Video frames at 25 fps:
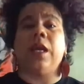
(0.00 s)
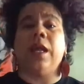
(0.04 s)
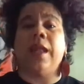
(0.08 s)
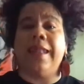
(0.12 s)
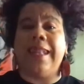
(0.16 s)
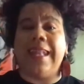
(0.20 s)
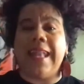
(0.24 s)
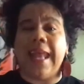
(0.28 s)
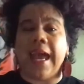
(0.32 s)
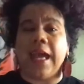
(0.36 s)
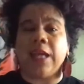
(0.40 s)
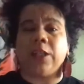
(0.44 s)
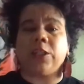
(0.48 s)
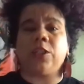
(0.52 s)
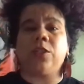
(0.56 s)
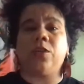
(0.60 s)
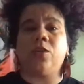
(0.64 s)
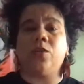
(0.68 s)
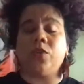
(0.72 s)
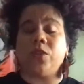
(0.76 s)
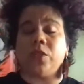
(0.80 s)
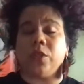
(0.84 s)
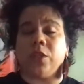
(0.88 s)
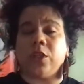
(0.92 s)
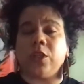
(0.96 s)
national
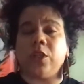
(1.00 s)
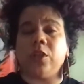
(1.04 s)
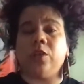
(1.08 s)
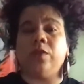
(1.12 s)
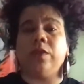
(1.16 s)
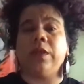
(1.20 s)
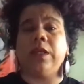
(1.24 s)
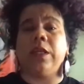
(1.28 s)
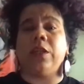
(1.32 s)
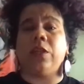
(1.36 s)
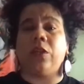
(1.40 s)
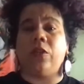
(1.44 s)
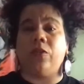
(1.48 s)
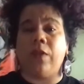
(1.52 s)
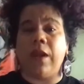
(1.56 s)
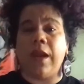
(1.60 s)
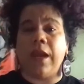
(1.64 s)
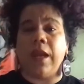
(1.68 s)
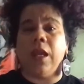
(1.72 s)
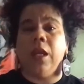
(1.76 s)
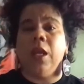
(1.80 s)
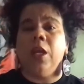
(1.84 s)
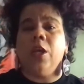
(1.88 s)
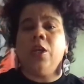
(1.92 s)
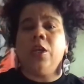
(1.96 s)
security threat